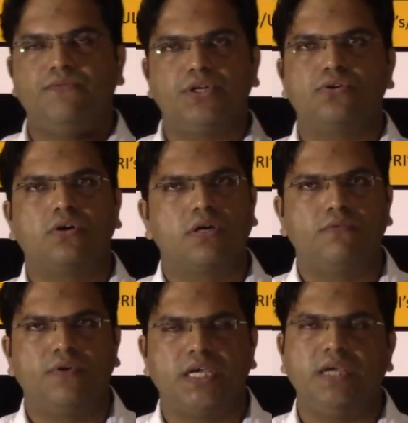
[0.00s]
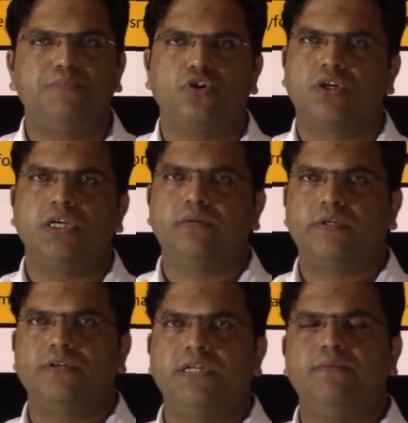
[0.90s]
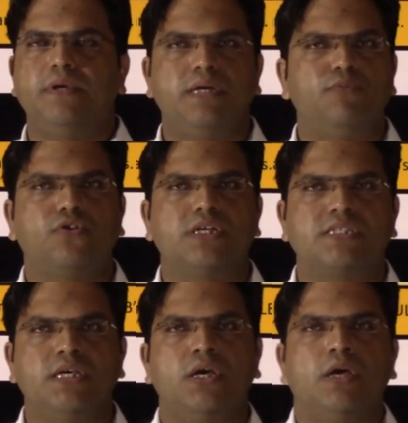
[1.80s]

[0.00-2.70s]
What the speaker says: We keep talking about democracy,